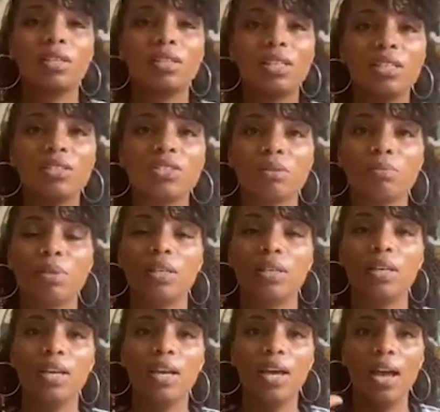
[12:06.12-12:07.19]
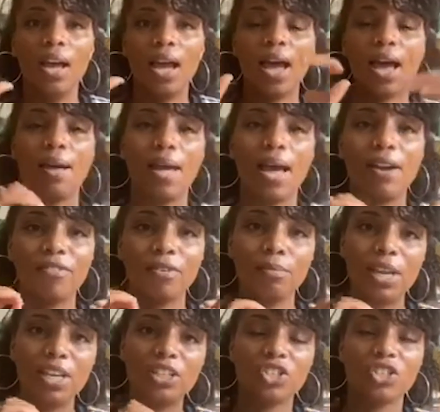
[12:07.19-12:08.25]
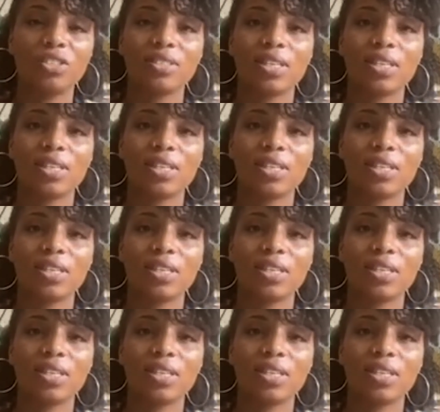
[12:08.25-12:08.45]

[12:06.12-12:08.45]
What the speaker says: needs to be affirmations